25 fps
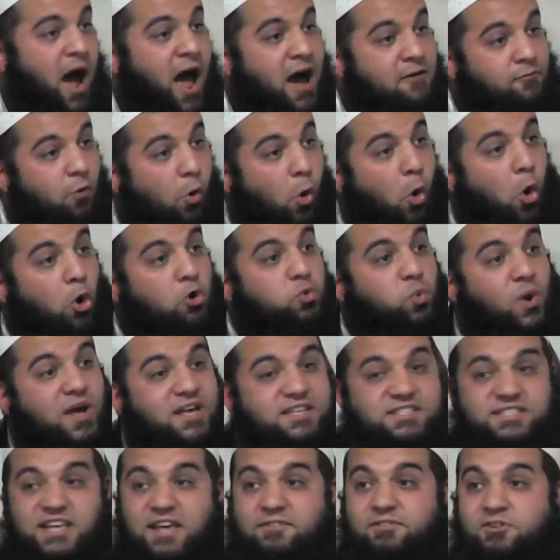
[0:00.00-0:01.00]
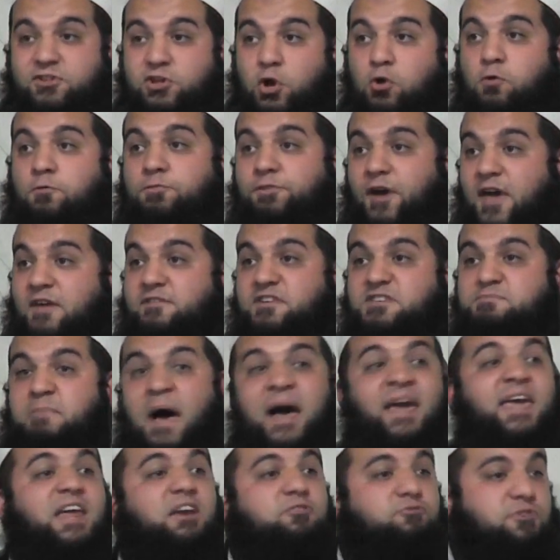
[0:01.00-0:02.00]
but I have always given those
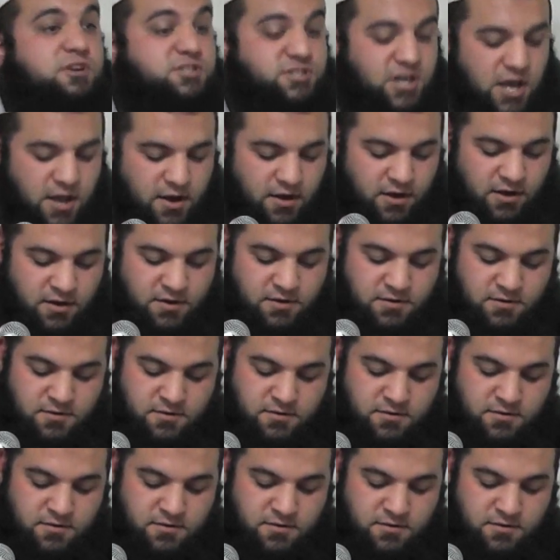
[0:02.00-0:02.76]
favors back in return.